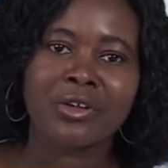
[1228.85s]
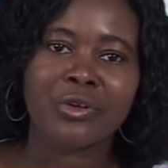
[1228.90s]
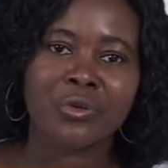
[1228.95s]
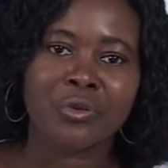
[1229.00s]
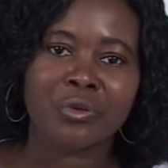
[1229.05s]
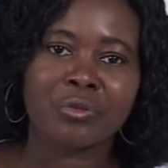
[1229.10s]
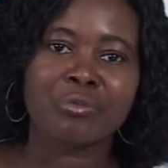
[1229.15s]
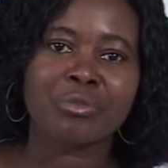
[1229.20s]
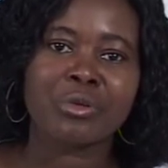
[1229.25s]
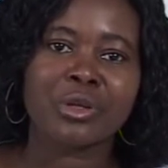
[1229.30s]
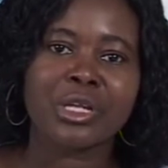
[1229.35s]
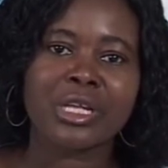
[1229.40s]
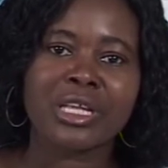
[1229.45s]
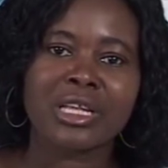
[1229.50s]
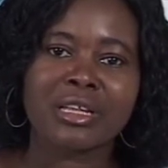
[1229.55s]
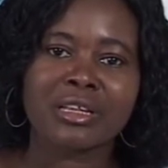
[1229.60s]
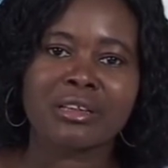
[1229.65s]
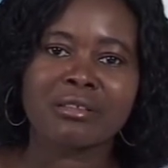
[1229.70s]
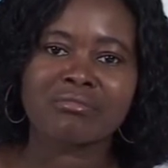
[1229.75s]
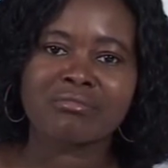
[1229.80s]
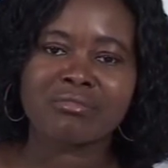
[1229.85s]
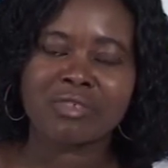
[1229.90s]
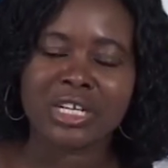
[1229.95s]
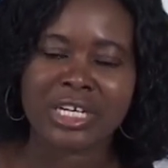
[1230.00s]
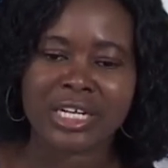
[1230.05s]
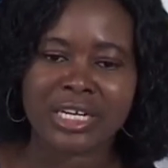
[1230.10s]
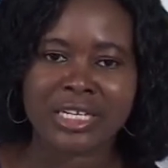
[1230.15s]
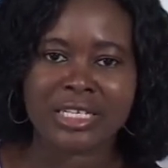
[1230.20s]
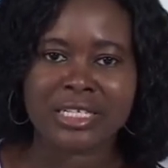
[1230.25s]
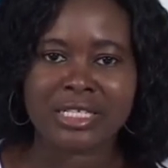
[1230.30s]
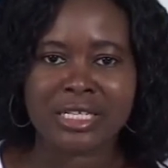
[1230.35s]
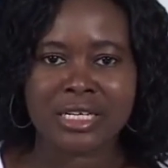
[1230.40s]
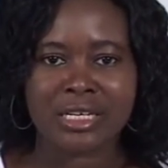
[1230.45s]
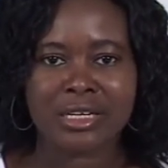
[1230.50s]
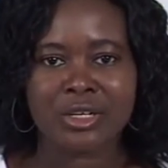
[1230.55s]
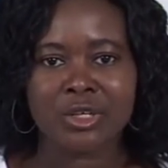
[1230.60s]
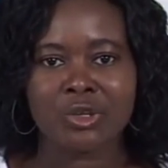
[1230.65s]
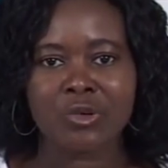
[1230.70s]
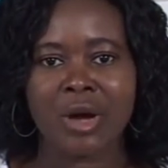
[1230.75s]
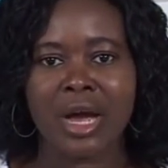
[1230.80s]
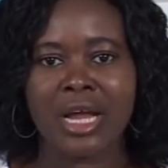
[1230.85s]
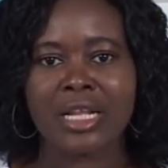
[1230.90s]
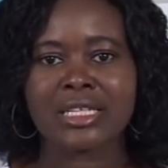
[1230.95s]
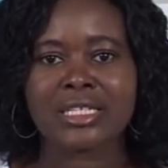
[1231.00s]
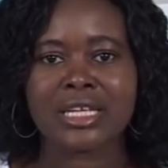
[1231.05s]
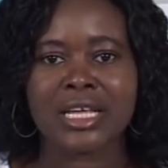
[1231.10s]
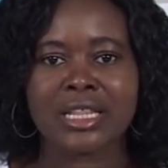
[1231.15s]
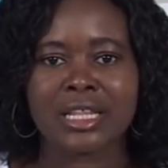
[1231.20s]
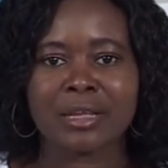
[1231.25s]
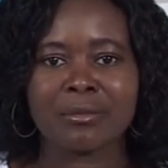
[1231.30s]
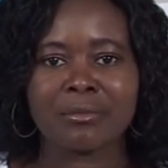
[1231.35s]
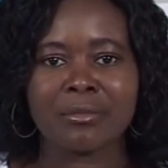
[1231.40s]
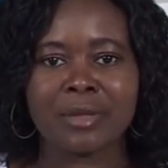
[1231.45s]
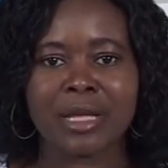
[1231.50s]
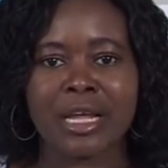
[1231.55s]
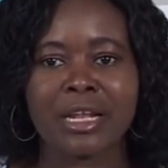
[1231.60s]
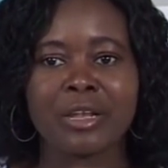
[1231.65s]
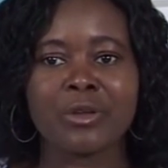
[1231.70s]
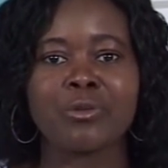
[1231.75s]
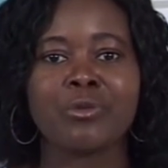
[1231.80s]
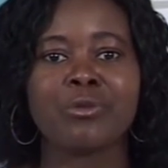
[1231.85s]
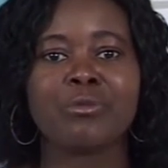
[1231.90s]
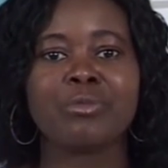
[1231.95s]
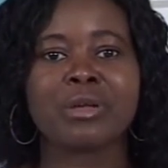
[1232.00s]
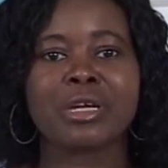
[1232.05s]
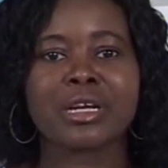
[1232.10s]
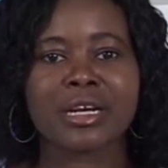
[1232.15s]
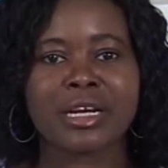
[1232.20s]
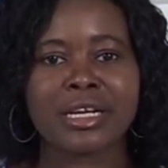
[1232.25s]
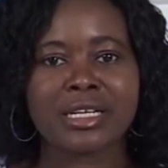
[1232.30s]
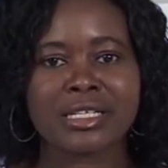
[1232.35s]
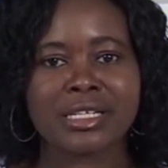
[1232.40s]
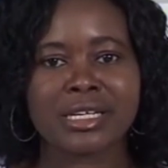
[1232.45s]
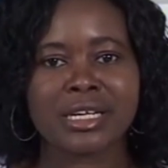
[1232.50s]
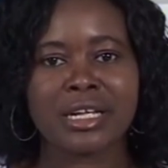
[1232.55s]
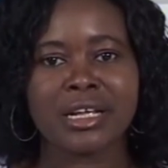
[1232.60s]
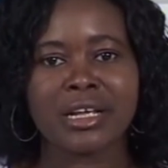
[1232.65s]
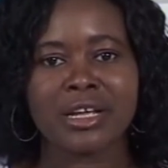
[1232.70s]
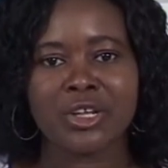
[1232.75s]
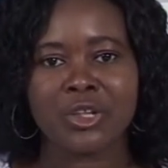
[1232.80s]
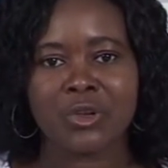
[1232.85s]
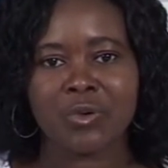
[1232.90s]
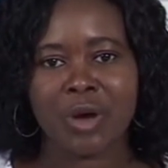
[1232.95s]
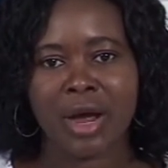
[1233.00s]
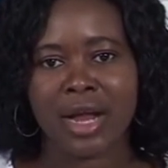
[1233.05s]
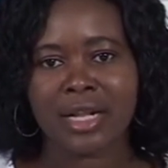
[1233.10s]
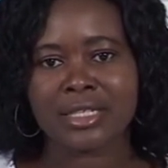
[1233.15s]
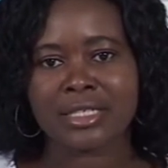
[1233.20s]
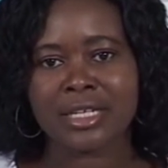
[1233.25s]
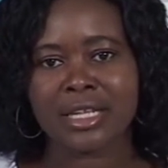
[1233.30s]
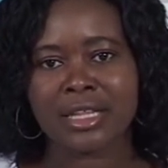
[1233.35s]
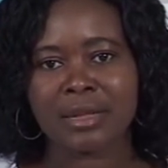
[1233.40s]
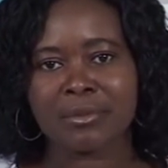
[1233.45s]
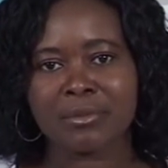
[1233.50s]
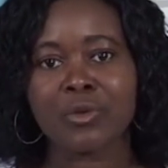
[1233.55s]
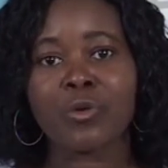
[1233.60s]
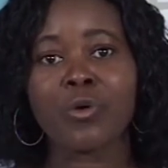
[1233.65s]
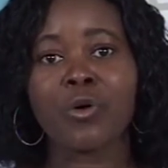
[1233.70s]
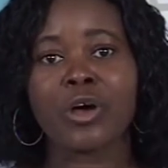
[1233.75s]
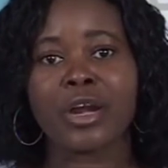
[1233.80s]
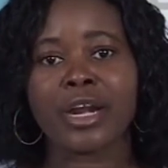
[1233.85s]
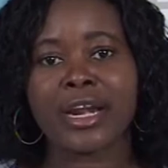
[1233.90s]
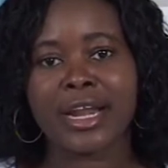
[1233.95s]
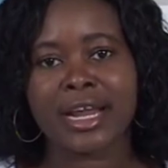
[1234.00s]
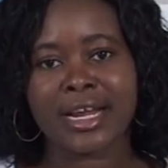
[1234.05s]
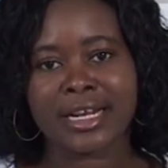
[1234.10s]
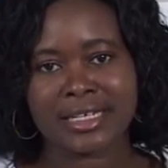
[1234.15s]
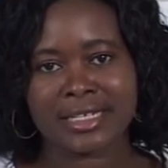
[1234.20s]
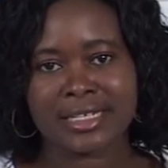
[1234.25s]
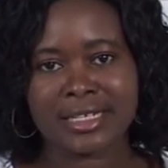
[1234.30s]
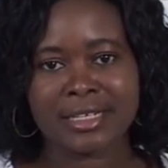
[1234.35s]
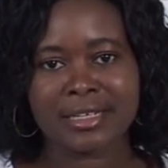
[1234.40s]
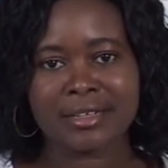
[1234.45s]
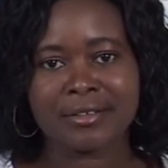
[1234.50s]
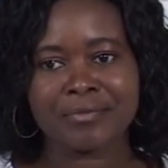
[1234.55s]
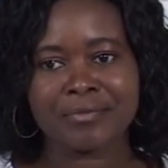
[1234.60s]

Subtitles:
you'll be ready to answer them, and you will be ready to answer them correct.